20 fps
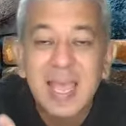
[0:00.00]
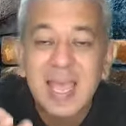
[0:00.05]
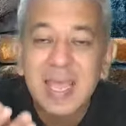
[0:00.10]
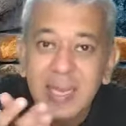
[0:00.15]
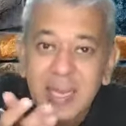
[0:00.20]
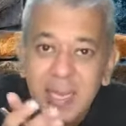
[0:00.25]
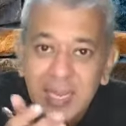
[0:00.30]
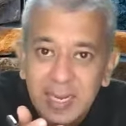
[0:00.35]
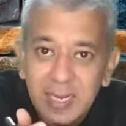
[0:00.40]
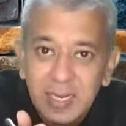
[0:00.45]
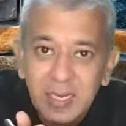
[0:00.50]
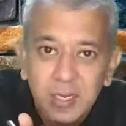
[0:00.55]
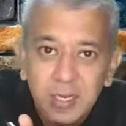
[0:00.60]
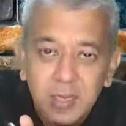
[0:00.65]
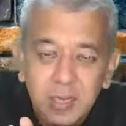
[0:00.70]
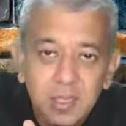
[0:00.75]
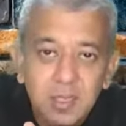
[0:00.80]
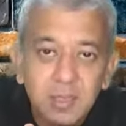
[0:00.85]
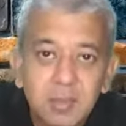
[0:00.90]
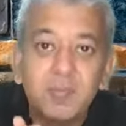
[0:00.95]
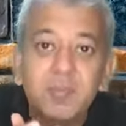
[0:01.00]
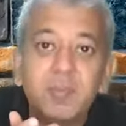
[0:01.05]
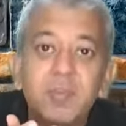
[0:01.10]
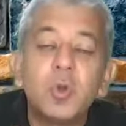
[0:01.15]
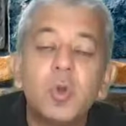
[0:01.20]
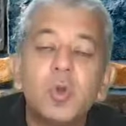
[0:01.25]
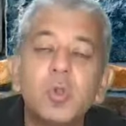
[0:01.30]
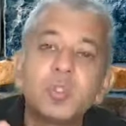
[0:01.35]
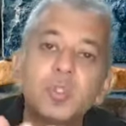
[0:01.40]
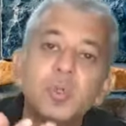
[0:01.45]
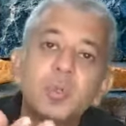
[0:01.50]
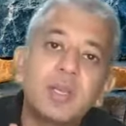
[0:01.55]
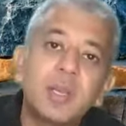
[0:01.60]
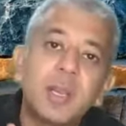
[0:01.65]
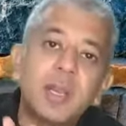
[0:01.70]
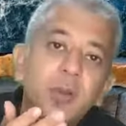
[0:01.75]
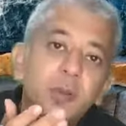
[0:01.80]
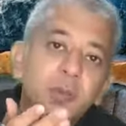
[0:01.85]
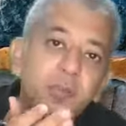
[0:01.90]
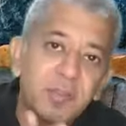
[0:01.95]
and in turn we also
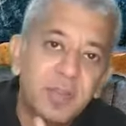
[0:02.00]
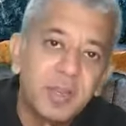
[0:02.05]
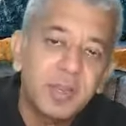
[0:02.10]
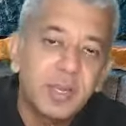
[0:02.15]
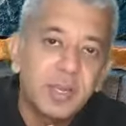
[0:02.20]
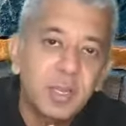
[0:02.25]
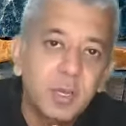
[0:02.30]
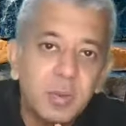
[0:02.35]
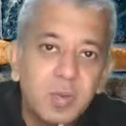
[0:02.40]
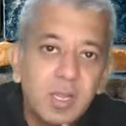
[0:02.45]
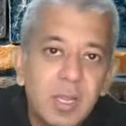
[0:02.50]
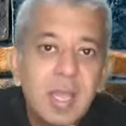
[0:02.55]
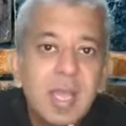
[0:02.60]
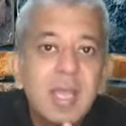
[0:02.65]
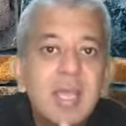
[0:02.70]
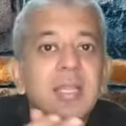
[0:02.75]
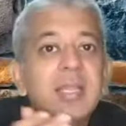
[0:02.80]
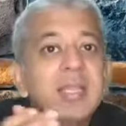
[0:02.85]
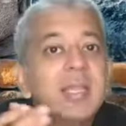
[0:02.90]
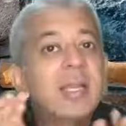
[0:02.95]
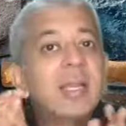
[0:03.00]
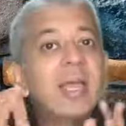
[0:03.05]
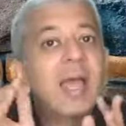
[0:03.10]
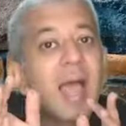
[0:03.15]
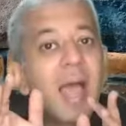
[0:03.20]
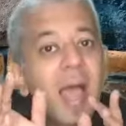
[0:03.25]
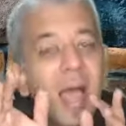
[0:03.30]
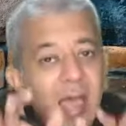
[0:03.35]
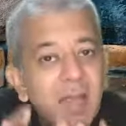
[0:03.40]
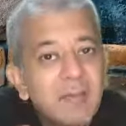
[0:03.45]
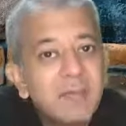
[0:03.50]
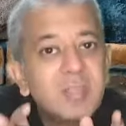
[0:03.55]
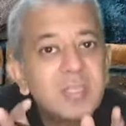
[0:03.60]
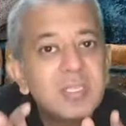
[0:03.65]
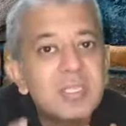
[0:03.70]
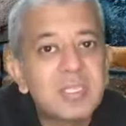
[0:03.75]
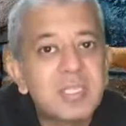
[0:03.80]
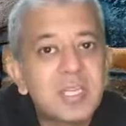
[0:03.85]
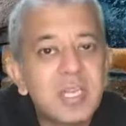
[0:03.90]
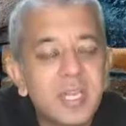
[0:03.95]
try to find out that have the
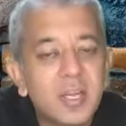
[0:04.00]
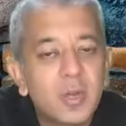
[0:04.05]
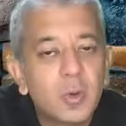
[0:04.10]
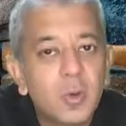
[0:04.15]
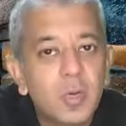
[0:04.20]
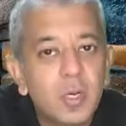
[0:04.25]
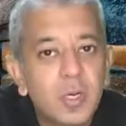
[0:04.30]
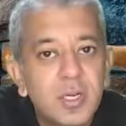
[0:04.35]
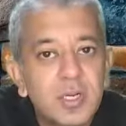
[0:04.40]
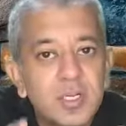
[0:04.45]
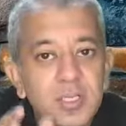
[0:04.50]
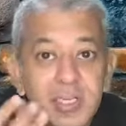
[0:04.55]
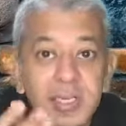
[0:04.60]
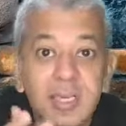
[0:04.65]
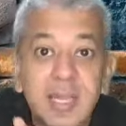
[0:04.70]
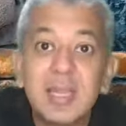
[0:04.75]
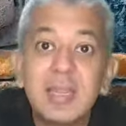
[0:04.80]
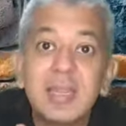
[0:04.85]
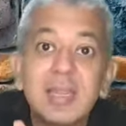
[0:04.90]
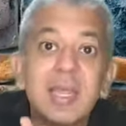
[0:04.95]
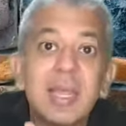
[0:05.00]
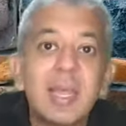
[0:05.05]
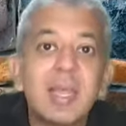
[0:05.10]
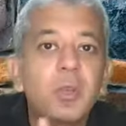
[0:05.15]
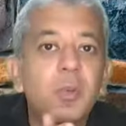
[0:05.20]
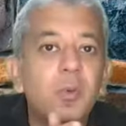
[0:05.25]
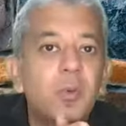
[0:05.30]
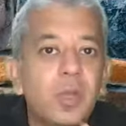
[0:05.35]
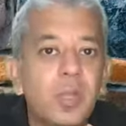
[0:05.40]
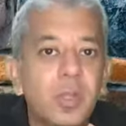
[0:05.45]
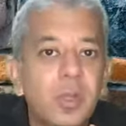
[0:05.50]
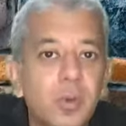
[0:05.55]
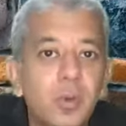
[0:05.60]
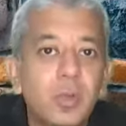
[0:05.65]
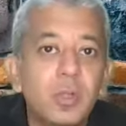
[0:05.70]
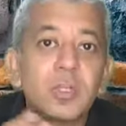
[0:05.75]
stakeholders done their duty or not.